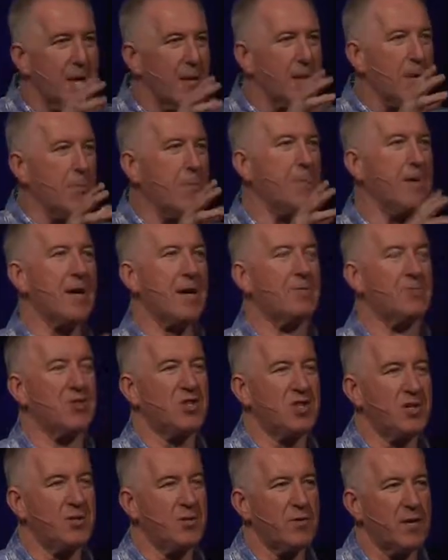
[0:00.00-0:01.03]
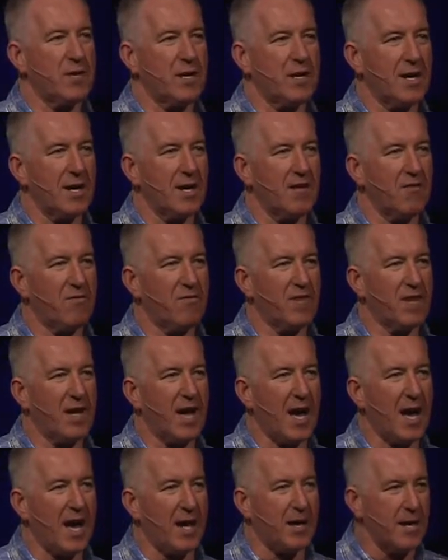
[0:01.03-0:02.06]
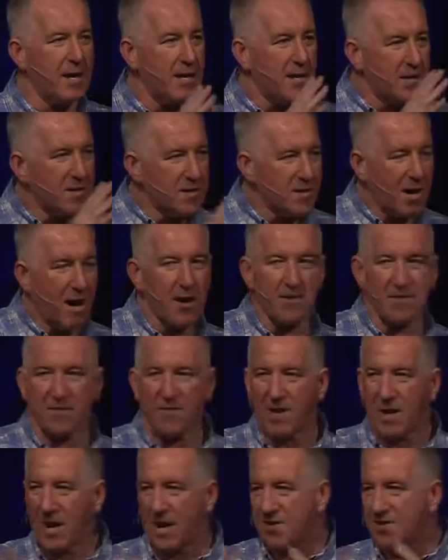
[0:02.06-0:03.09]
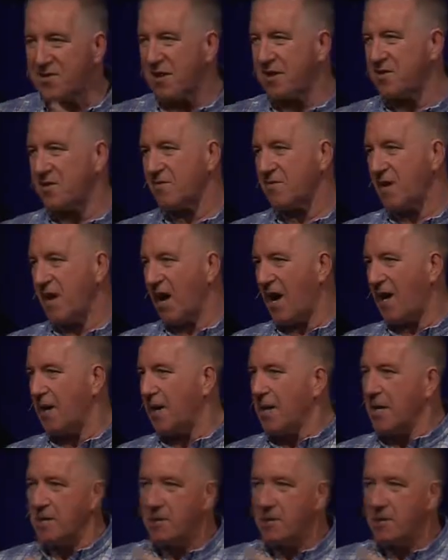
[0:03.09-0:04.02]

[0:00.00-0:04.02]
That we become children of God, daughters of God, sons of God.